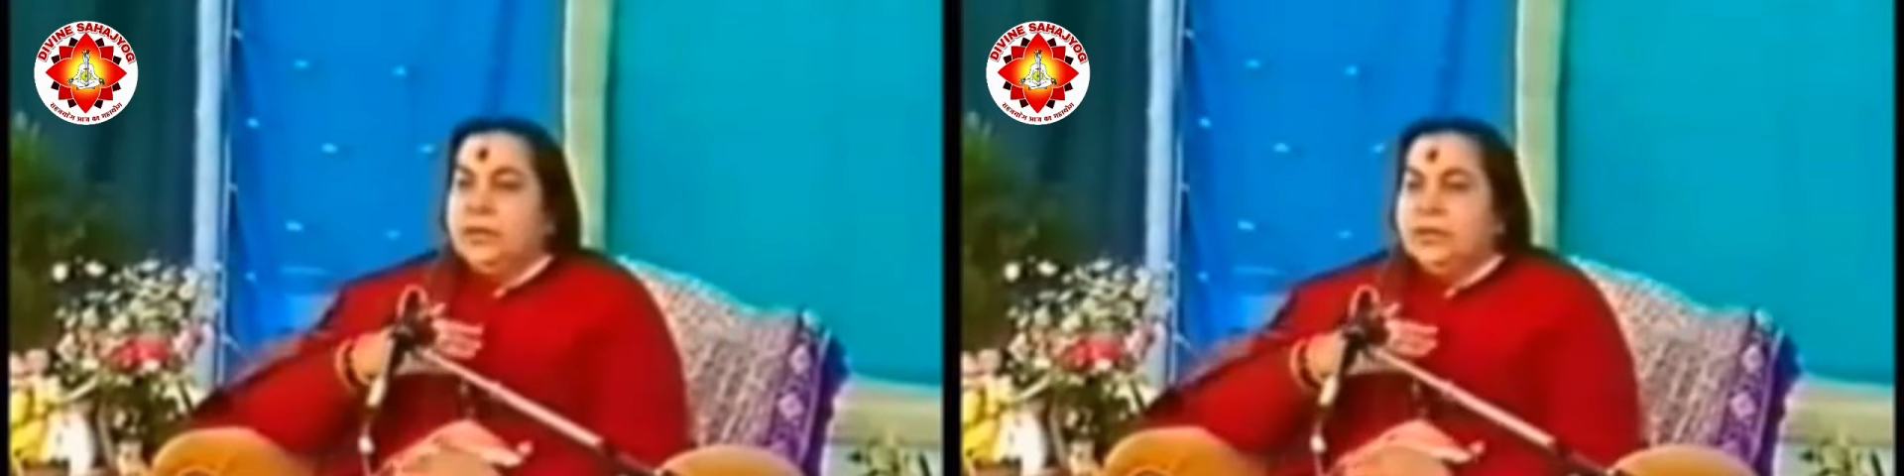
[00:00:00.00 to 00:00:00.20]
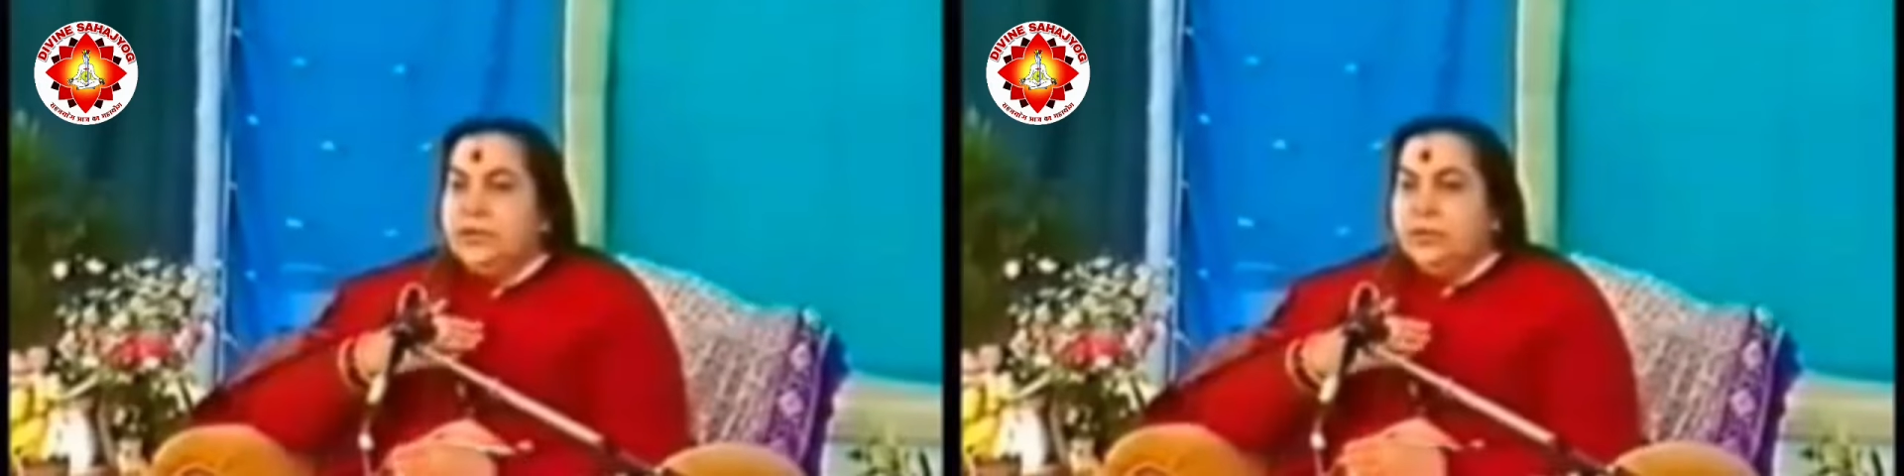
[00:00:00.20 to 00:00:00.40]

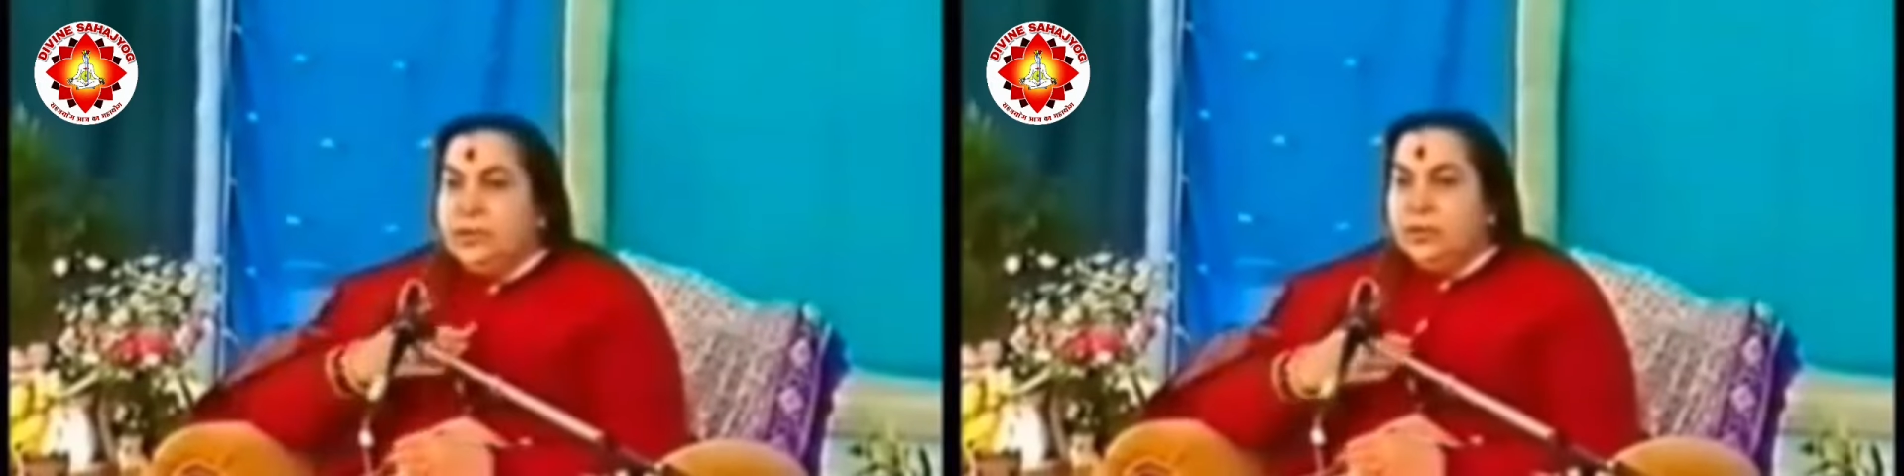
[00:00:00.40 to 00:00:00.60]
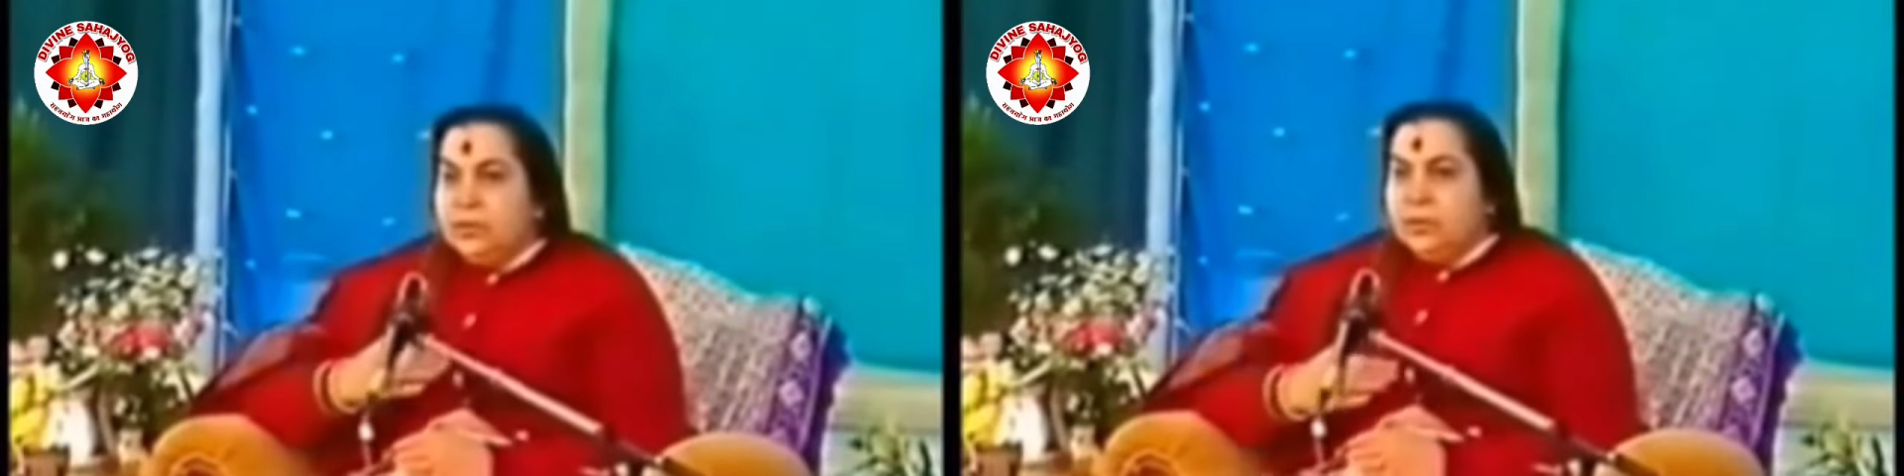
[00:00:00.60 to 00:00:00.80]
Let's
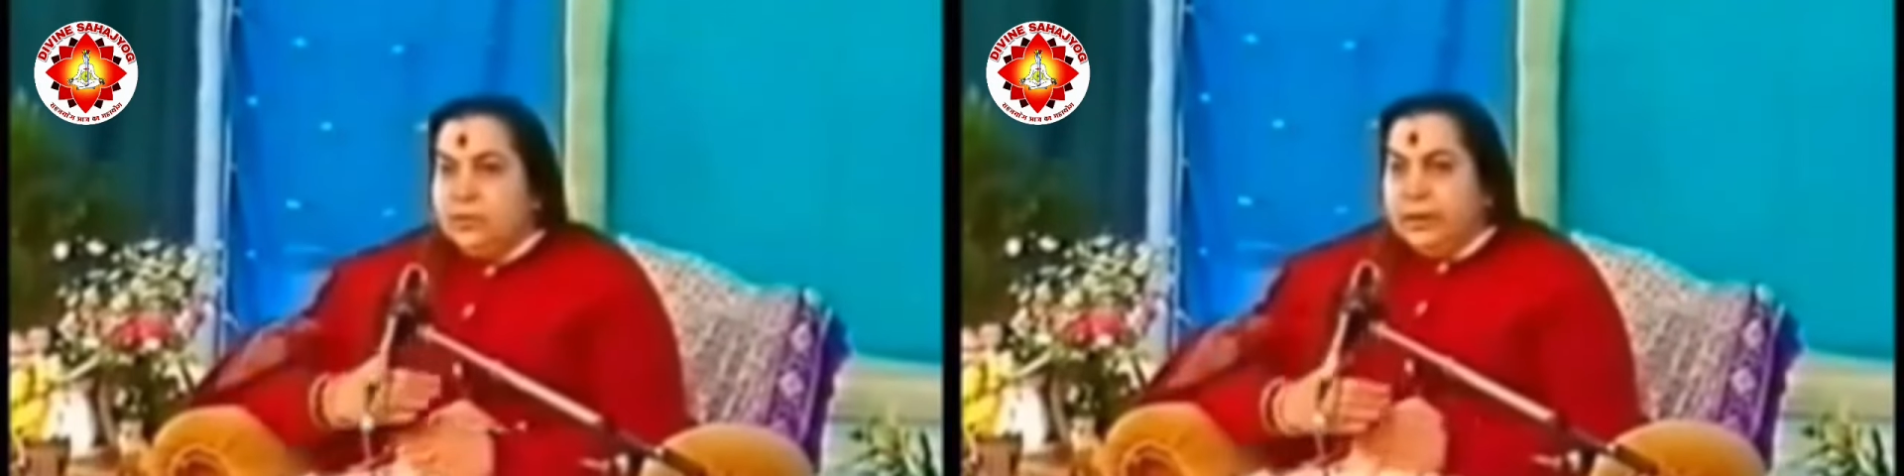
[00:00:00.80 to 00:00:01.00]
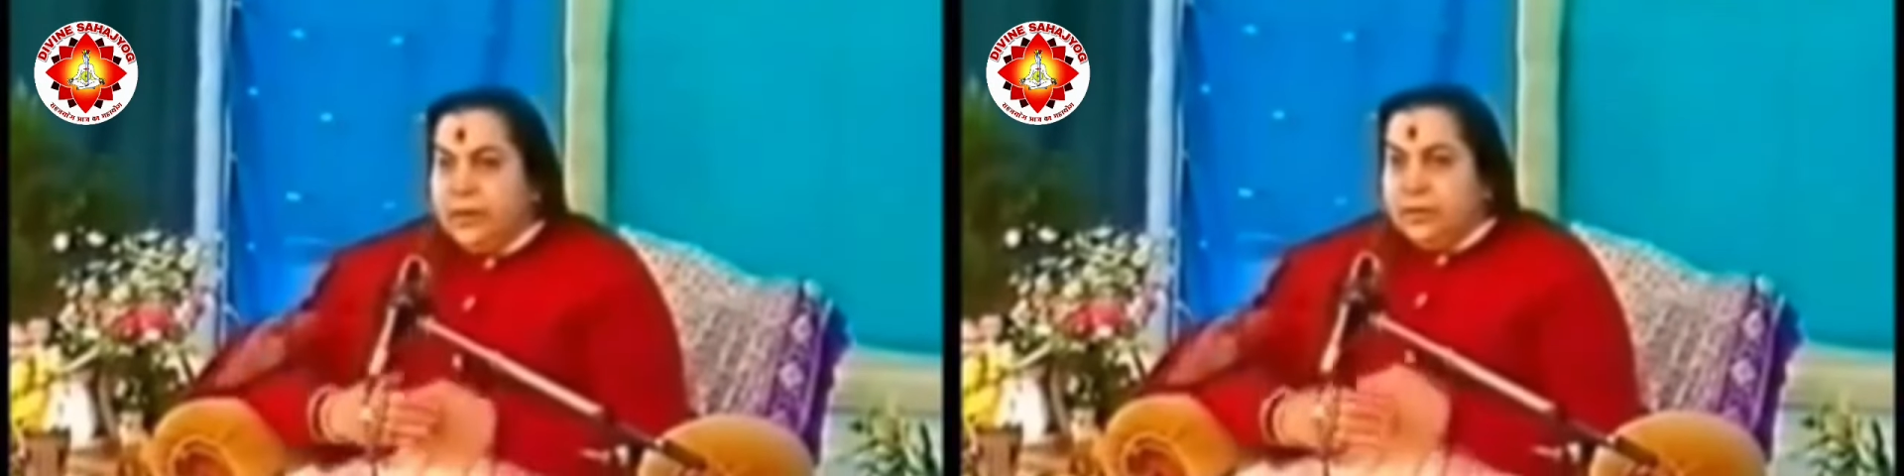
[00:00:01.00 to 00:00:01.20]
do it
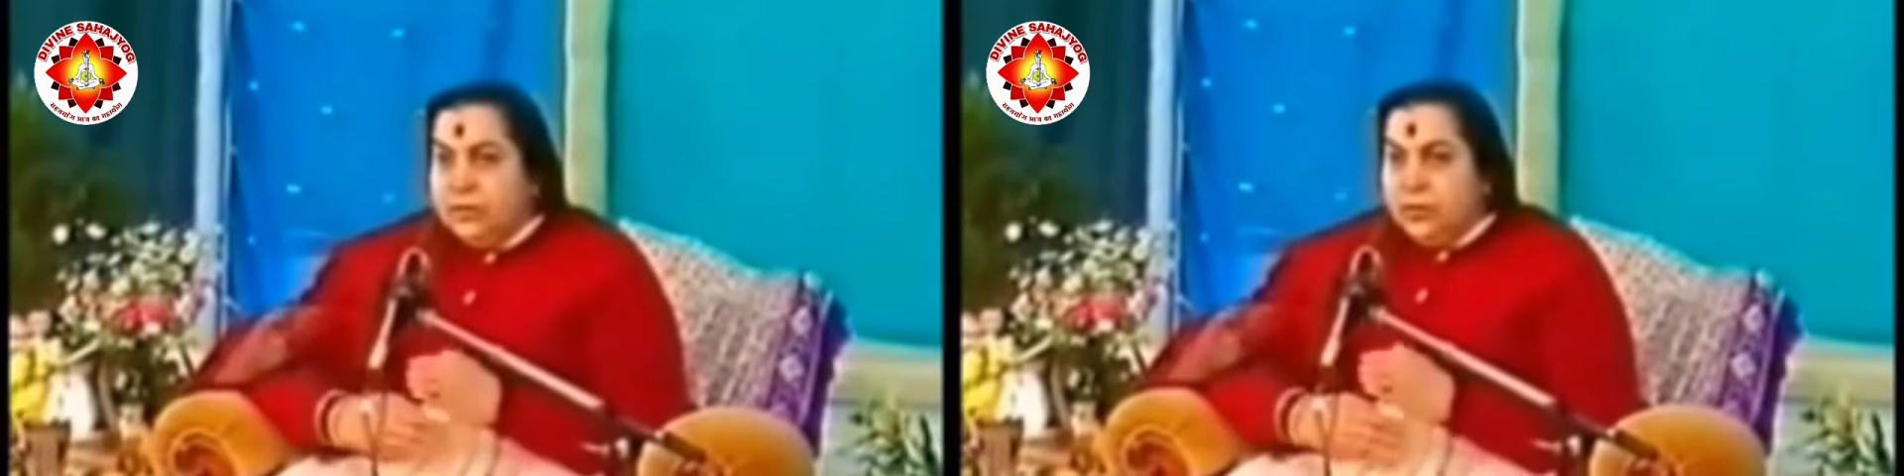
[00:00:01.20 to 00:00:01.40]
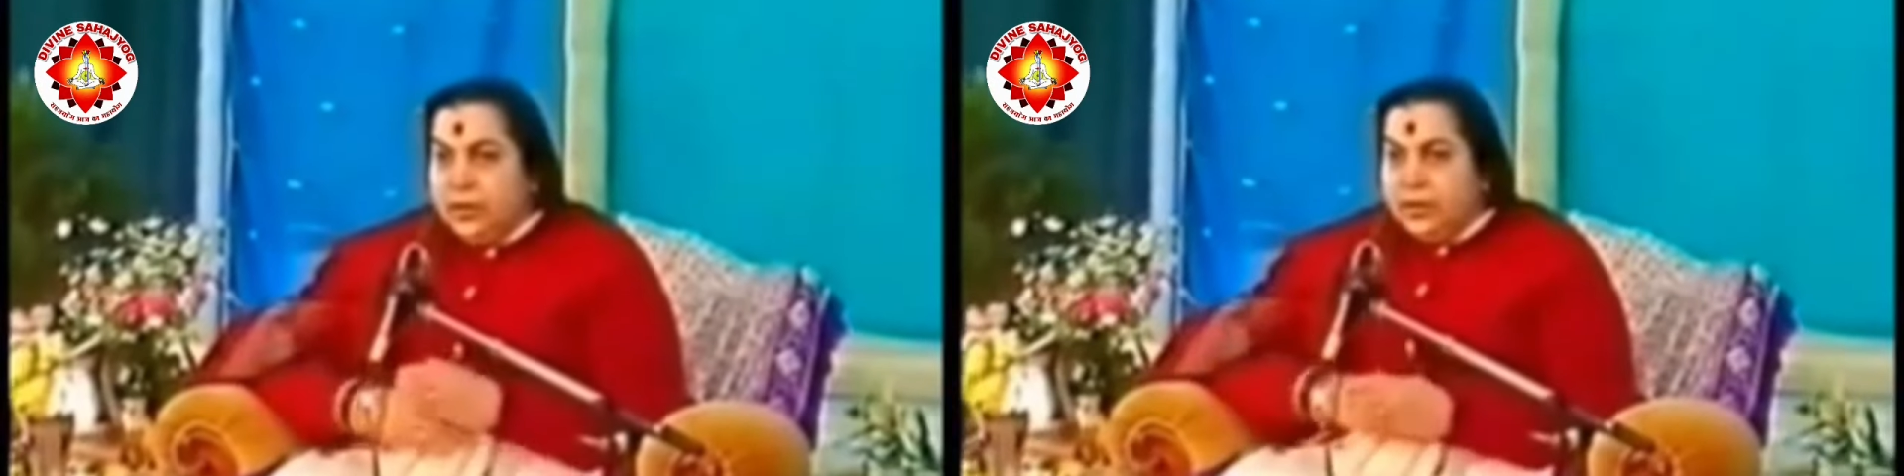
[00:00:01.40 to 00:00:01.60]
very
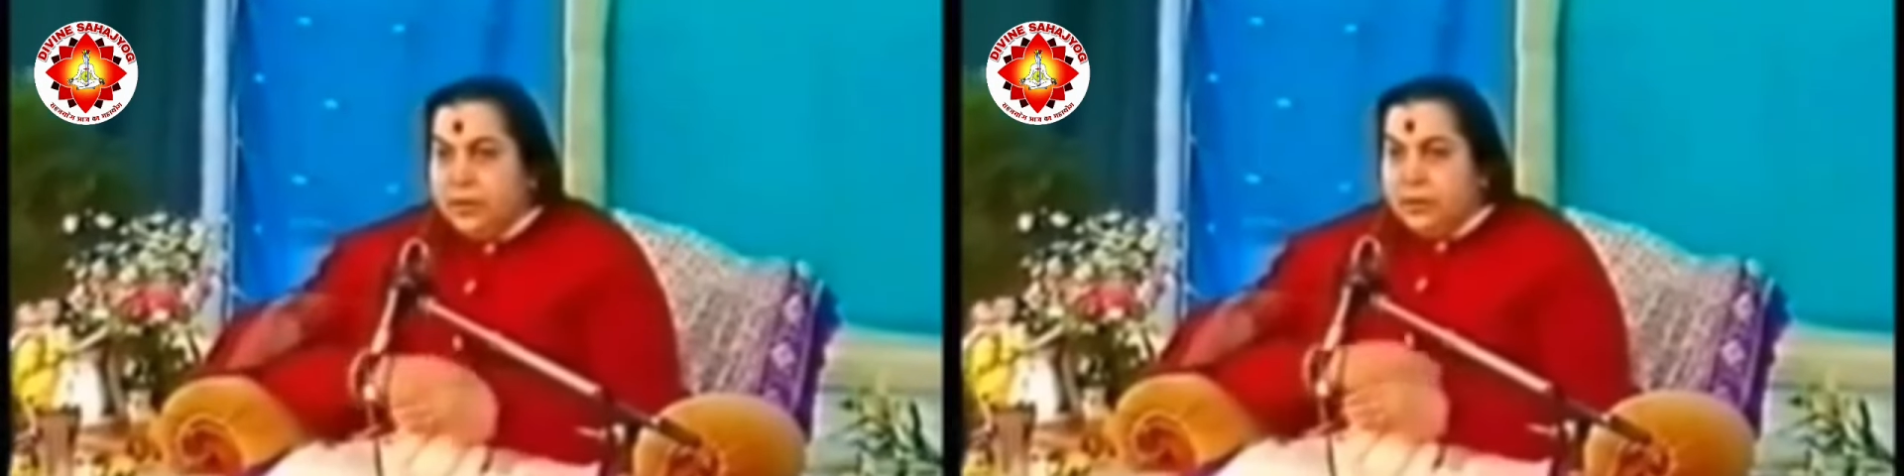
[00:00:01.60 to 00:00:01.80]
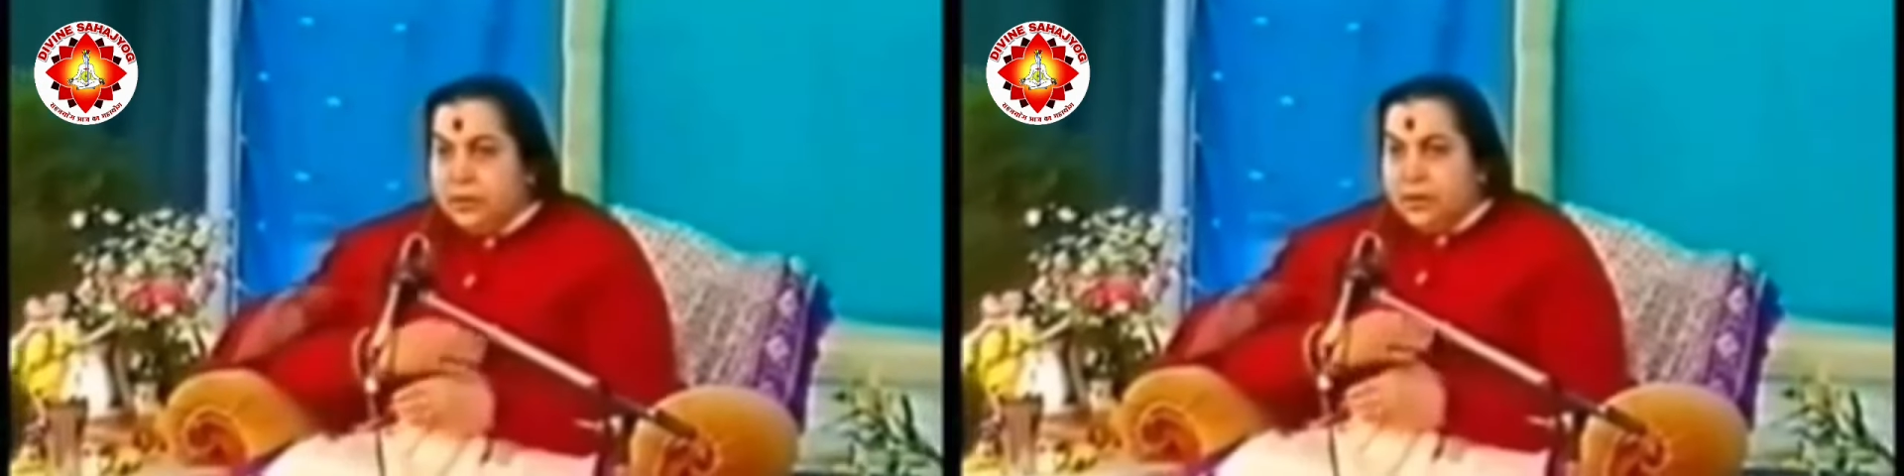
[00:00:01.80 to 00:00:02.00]
slowly.